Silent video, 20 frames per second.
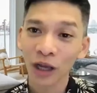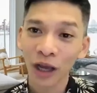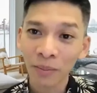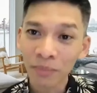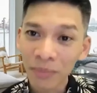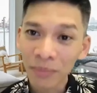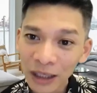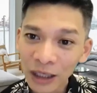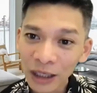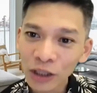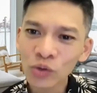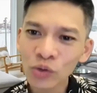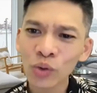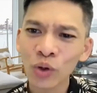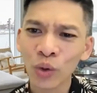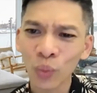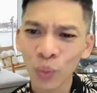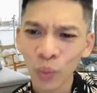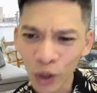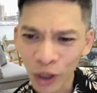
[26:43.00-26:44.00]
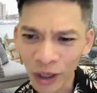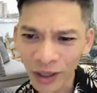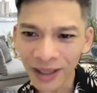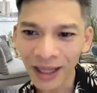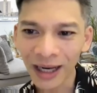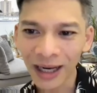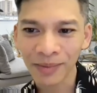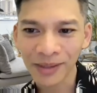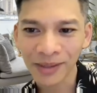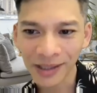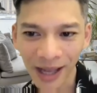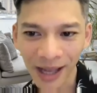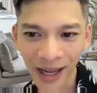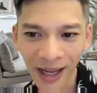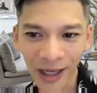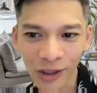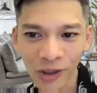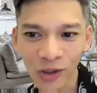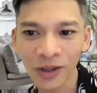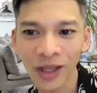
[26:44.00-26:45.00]
a meaning to a word that I'm
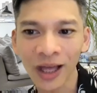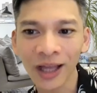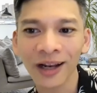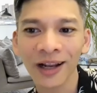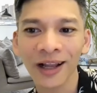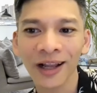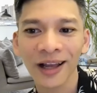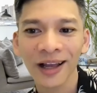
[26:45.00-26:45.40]
saying so that